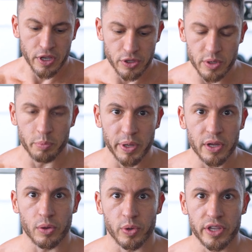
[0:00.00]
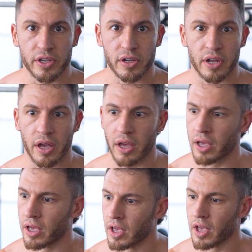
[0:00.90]
you can build a really good,
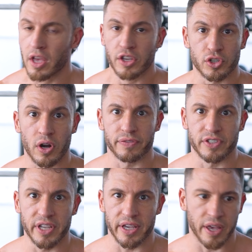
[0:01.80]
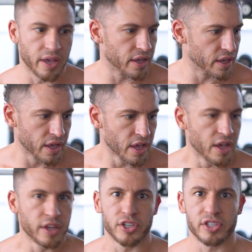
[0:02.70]
strong physique
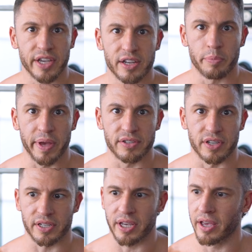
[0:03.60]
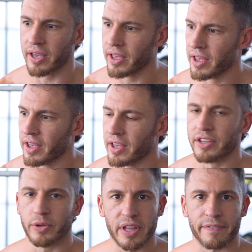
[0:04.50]
just sticking to basics and
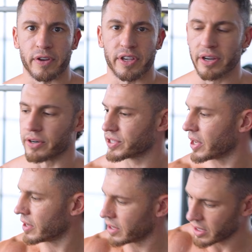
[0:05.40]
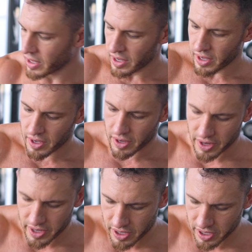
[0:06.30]
doing that for years, all
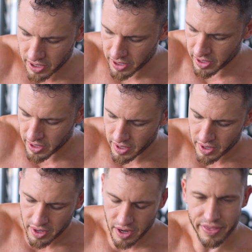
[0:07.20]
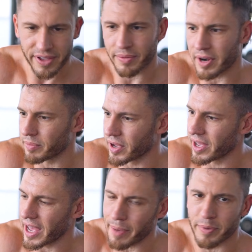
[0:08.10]
right? And the thing that I'm
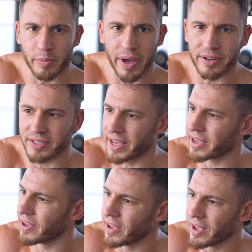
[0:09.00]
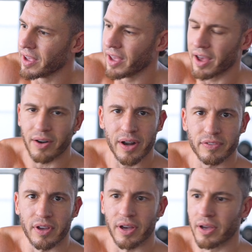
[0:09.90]
happy about is like, I don't have
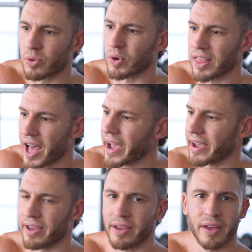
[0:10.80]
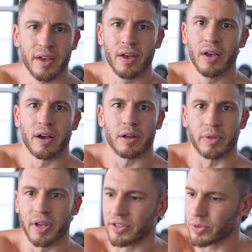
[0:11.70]
to rely on
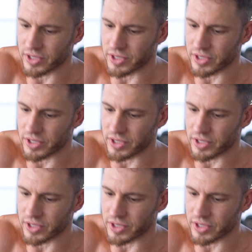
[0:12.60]
doing